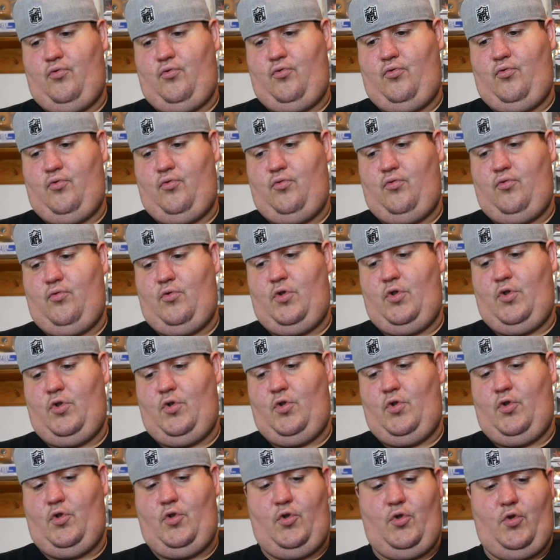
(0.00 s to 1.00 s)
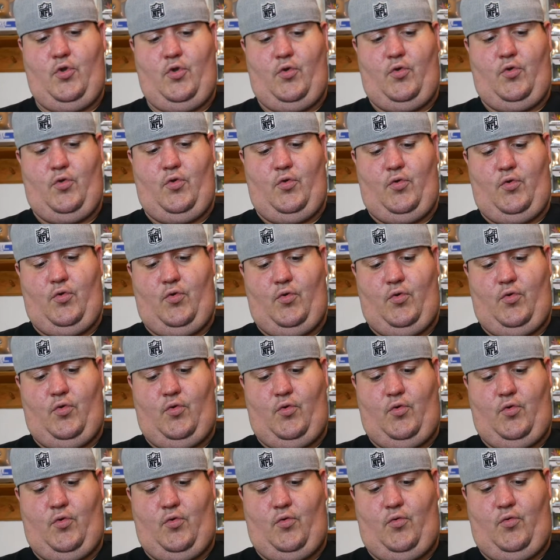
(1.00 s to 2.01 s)

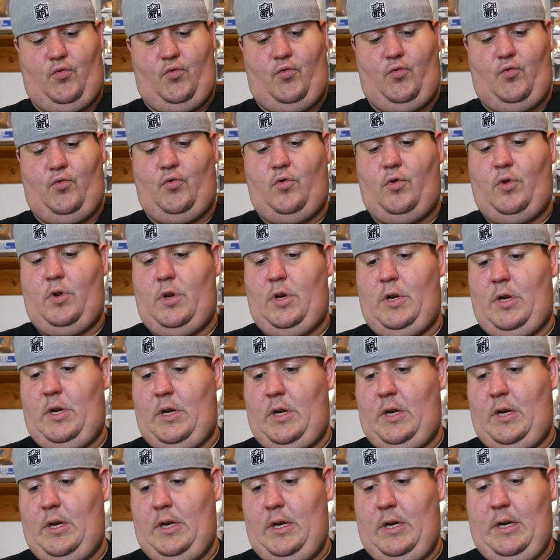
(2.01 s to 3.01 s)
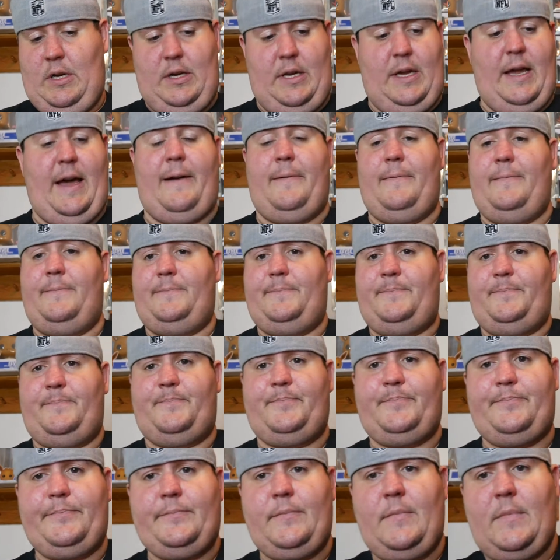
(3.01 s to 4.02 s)

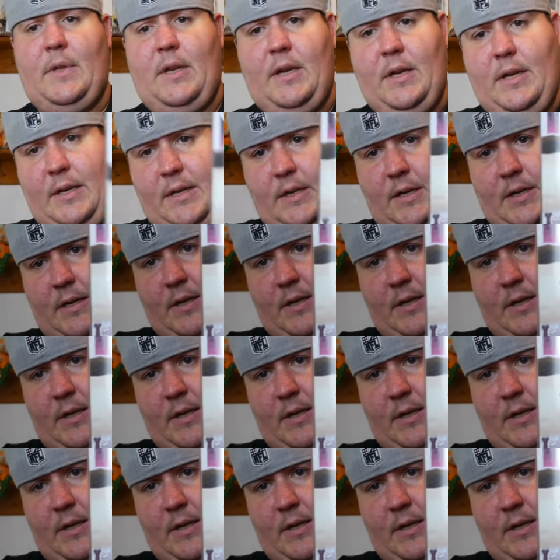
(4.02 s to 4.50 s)
[no speech]